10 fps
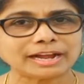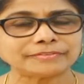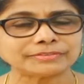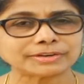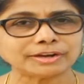
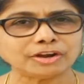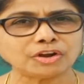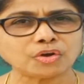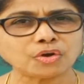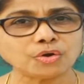after a
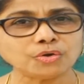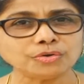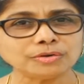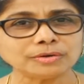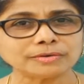
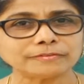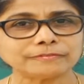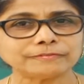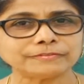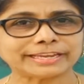long
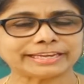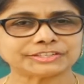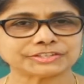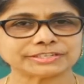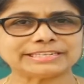
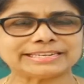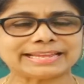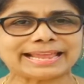vacation